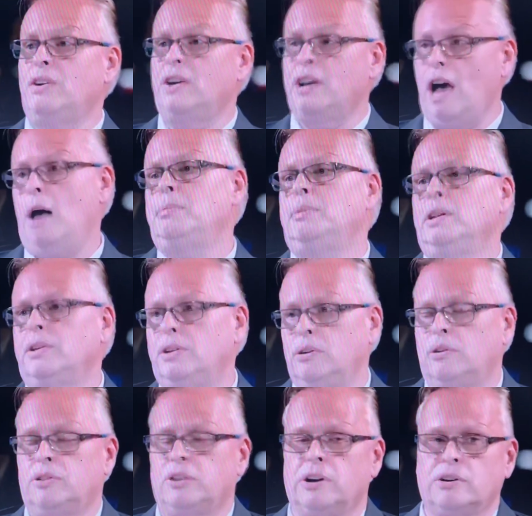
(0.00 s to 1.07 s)
gobbledygook
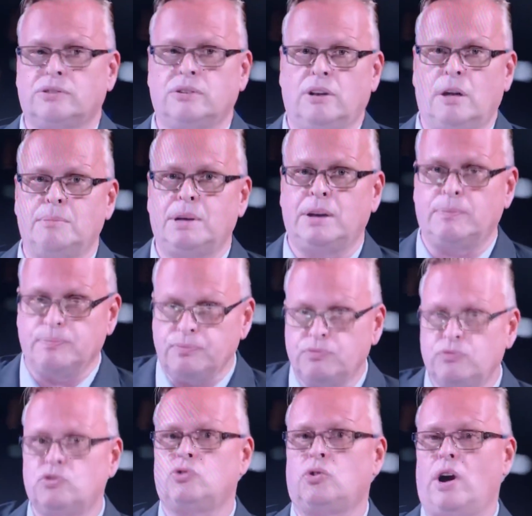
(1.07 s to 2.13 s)
there, so let me
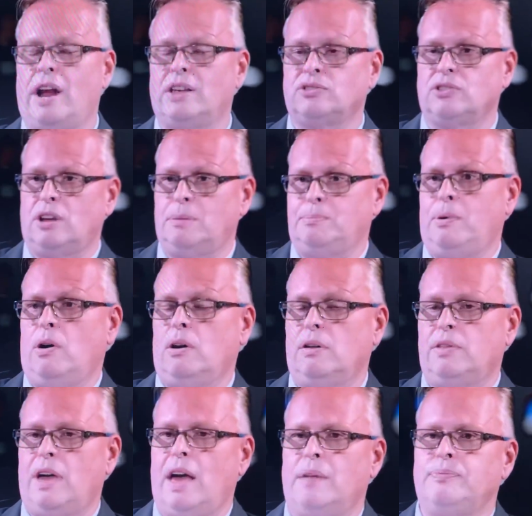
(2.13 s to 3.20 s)
translate part of
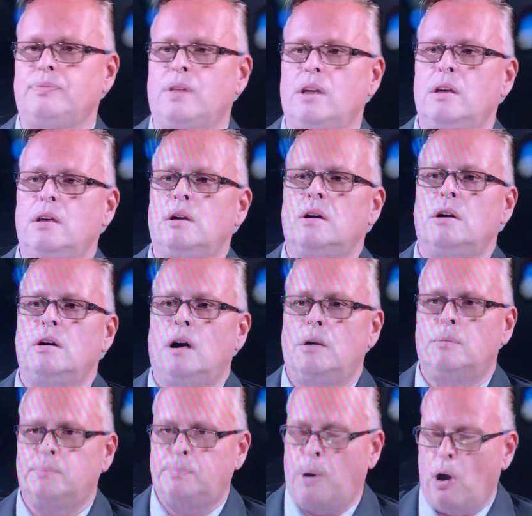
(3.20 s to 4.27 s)
that.
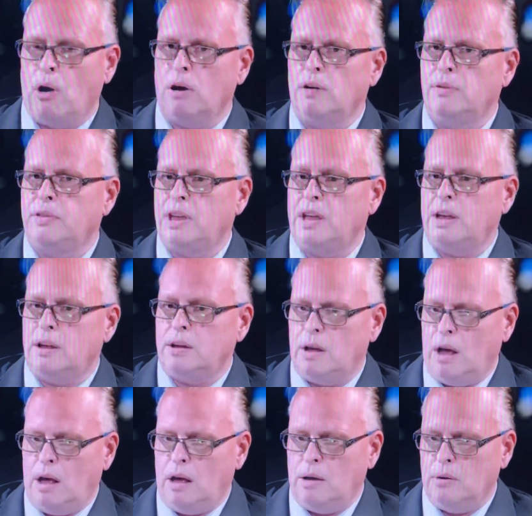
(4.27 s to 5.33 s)
Part of the
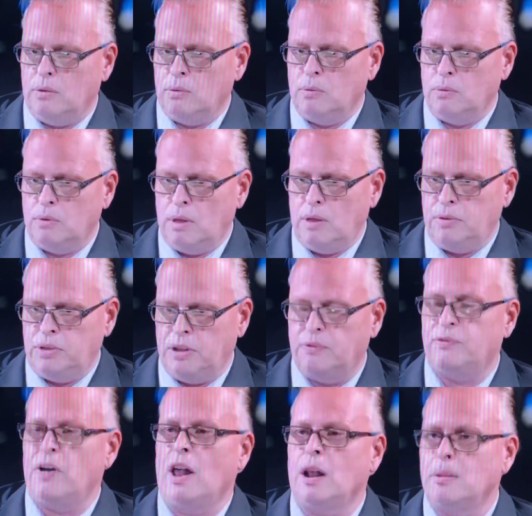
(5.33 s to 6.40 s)

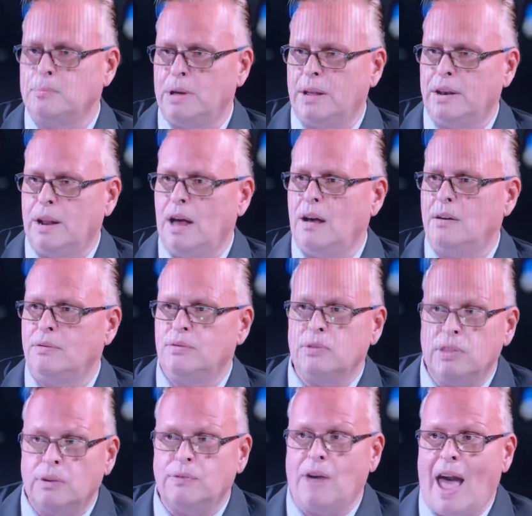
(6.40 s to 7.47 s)
development of
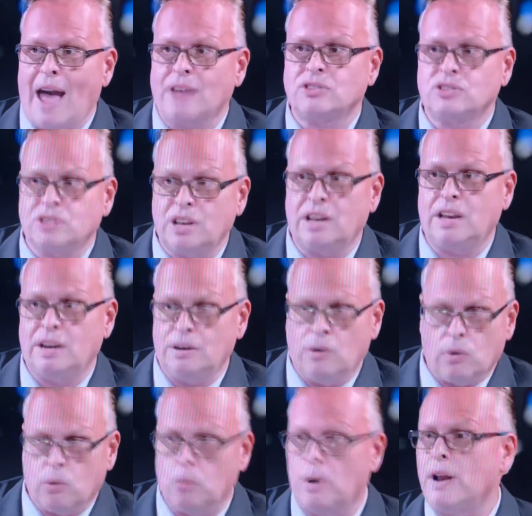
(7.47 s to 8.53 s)
the vaccine,
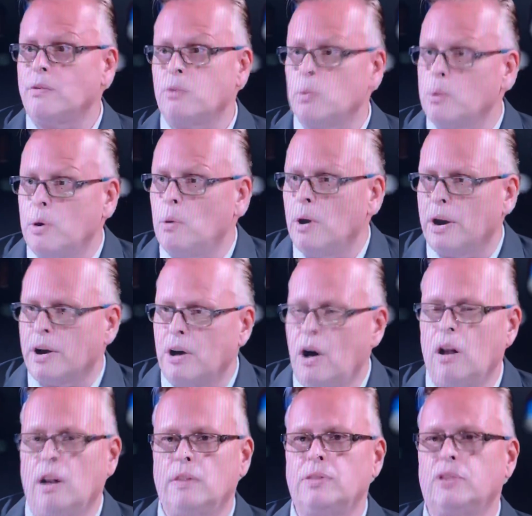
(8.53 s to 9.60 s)
or whatever we want to
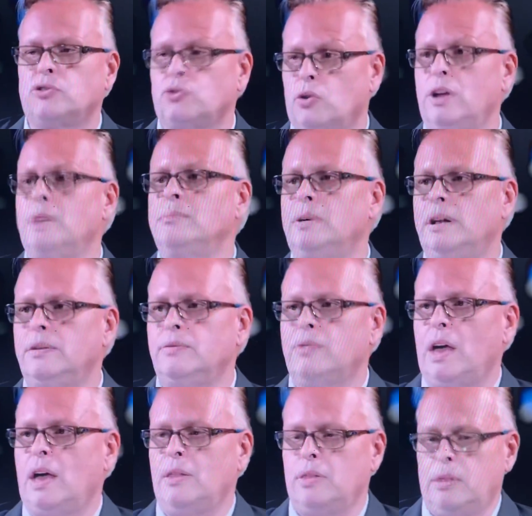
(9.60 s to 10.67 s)
call it, the treatment
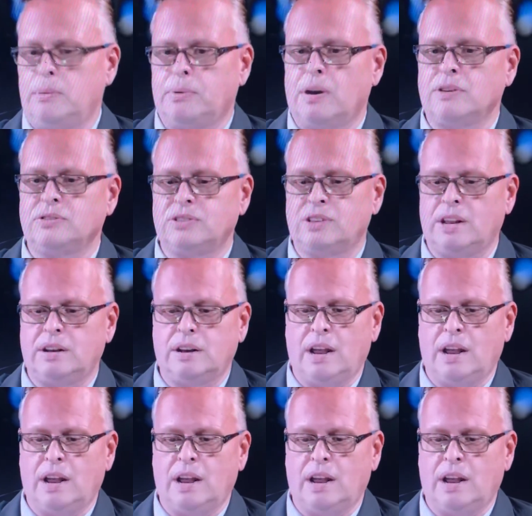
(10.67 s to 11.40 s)
that the president